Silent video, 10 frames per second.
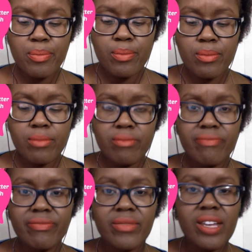
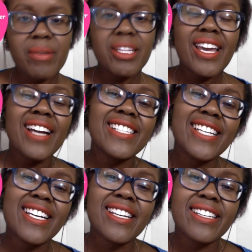the
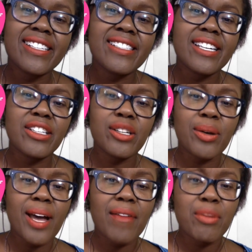idea is that you
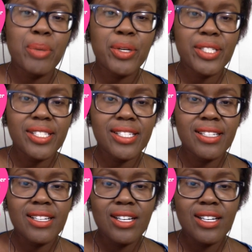don't have the person